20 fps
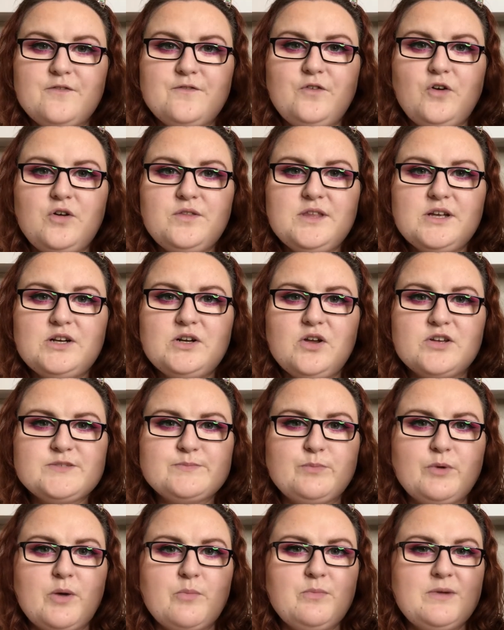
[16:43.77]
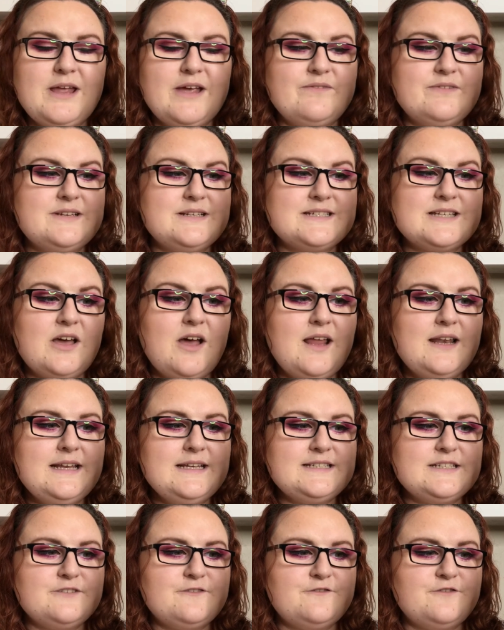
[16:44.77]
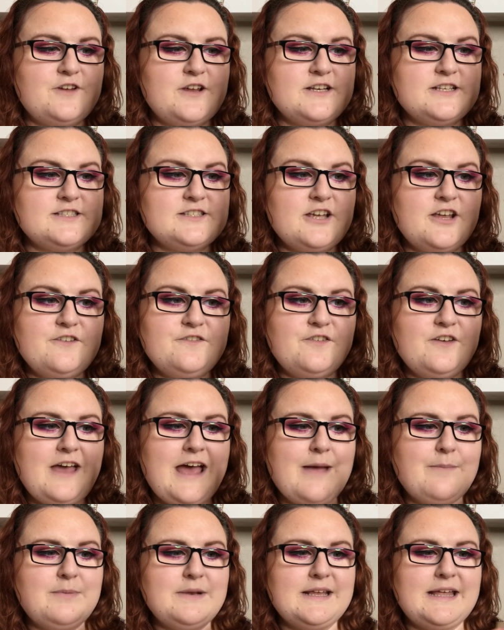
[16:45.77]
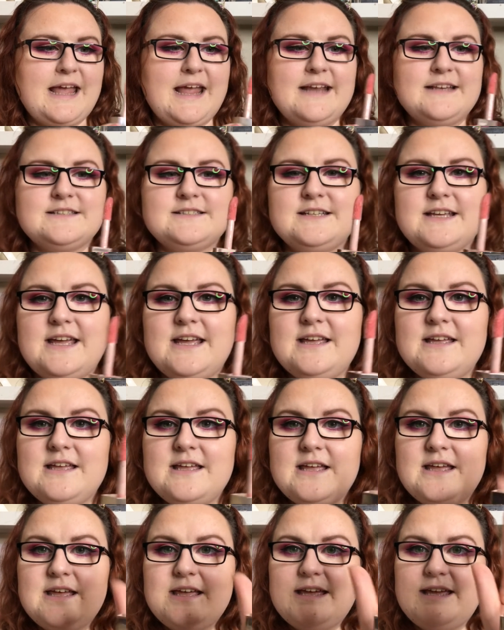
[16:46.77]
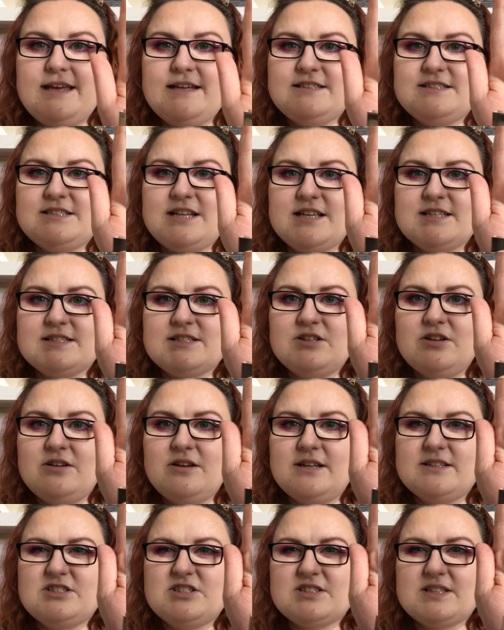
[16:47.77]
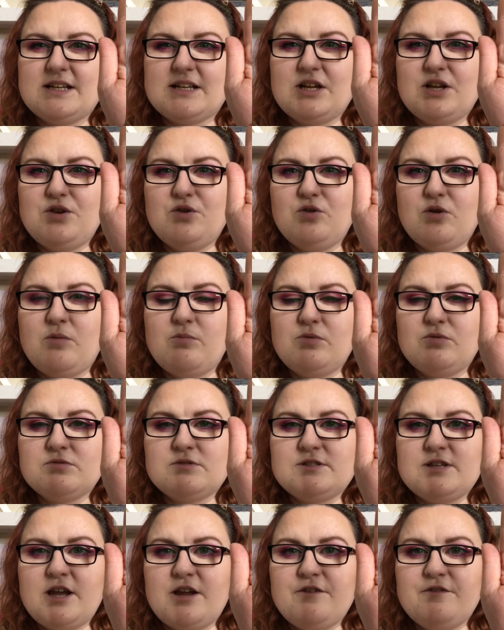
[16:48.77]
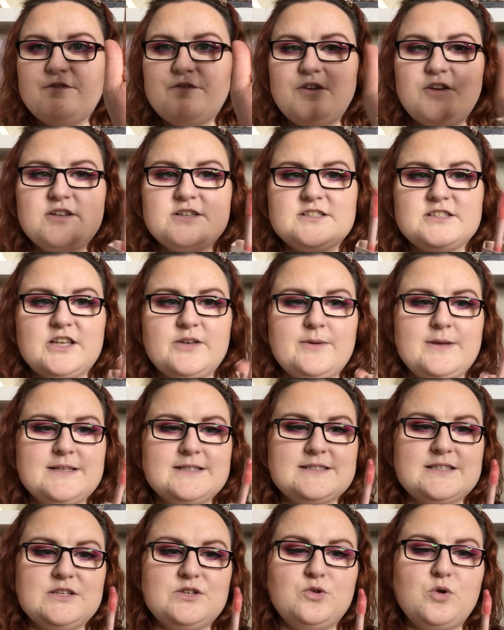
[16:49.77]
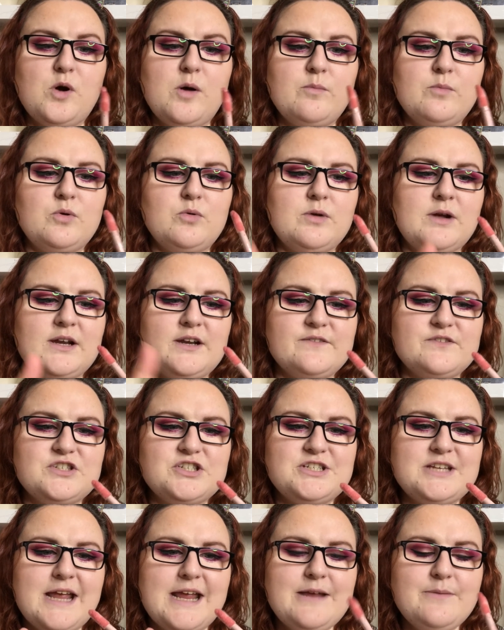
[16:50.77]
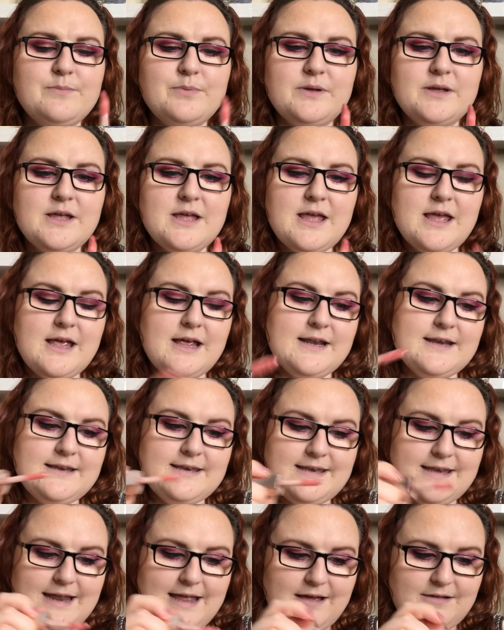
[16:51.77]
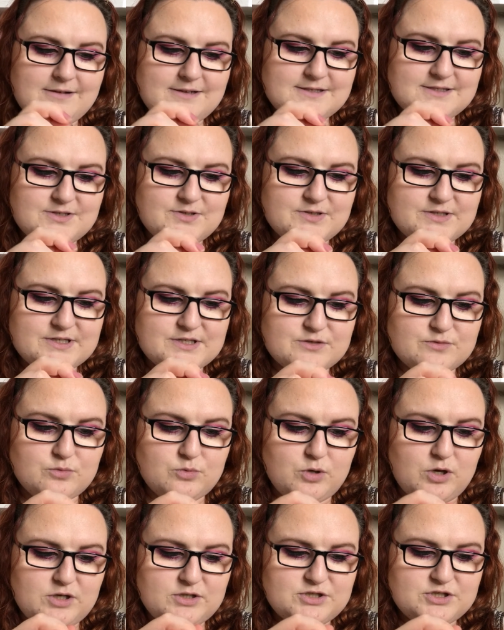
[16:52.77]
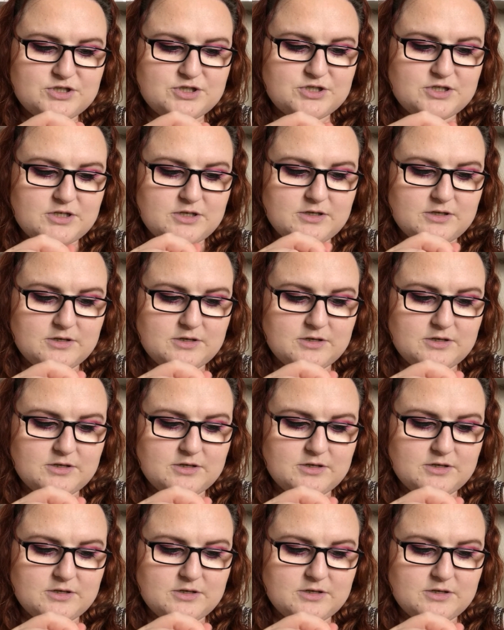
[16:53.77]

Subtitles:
For the Gloss Bomb, we have an entirely different doe foot applicator. It does look like just like a normal doe foot, so it's a normal kind of shape. Now let's do a swatch.